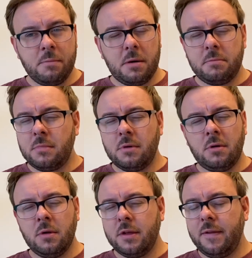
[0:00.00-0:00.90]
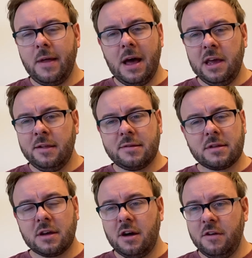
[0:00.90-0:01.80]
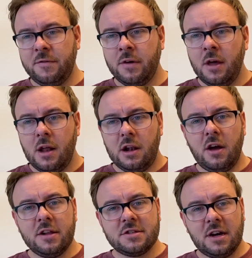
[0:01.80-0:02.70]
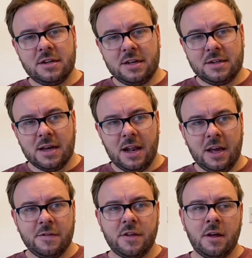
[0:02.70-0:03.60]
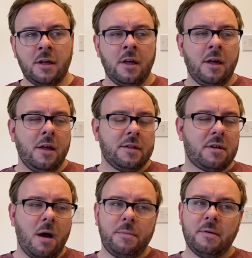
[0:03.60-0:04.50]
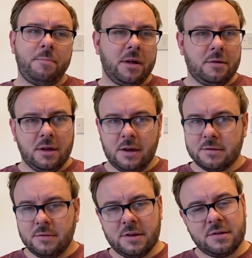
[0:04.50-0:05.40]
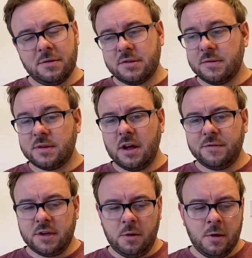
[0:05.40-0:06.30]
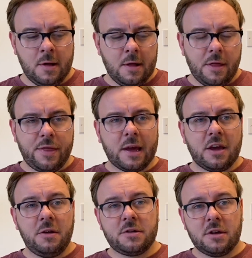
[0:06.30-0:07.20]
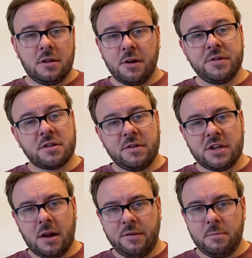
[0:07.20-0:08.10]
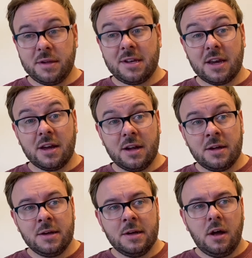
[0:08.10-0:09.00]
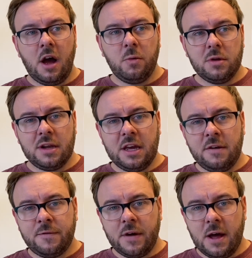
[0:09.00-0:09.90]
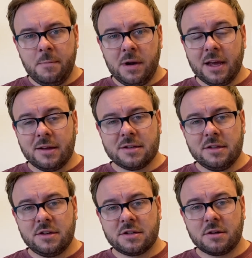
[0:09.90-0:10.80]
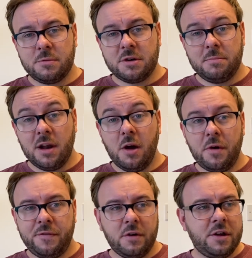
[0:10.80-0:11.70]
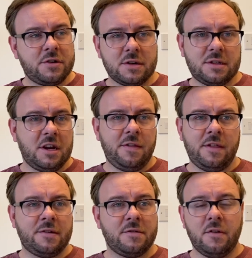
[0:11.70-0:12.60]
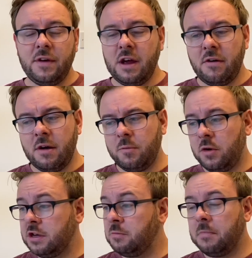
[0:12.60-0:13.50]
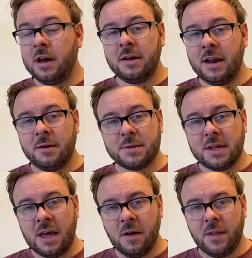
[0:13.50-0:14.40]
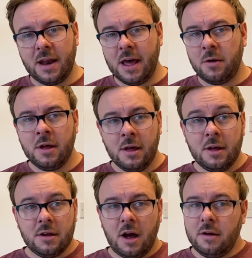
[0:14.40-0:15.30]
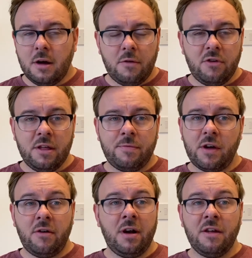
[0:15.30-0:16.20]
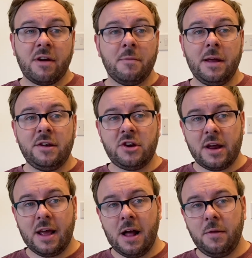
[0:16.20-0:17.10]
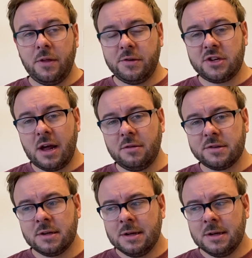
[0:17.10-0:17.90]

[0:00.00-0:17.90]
But more than that, it's the kind of line side detailing, the types of buildings, all this sorts of stuff. So thank you to those 3 channels in particular. I will leave links in the description below if you're interested in this sort of era and what you might end up seeing on the layout. I really thoroughly recommend checking out those channels.